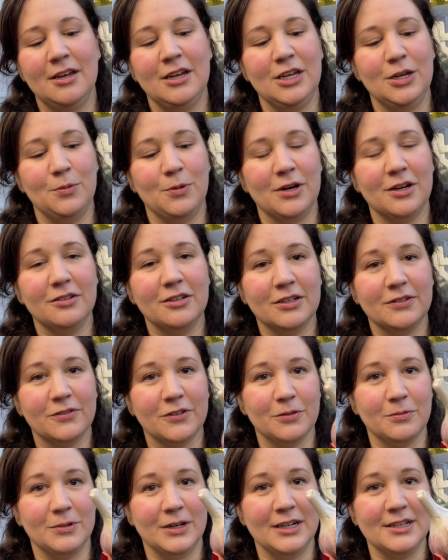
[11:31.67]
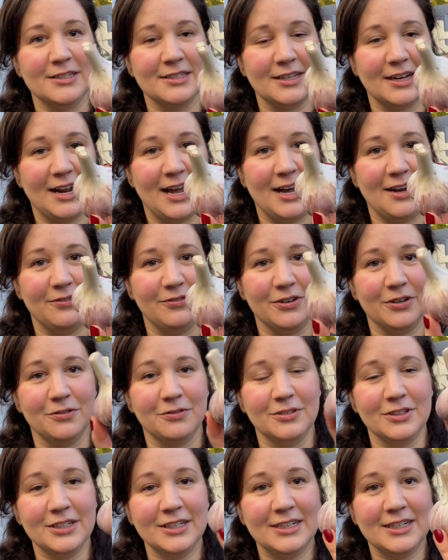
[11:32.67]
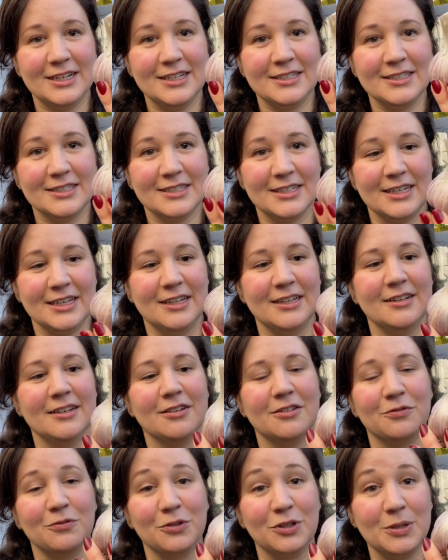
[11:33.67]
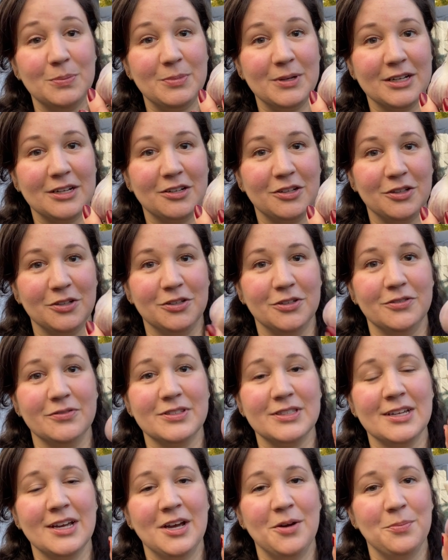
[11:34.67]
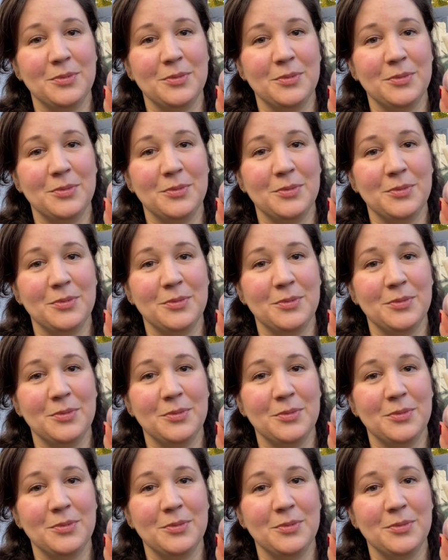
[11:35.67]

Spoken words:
You want to look for ones that have a really nice skin, really big cloves,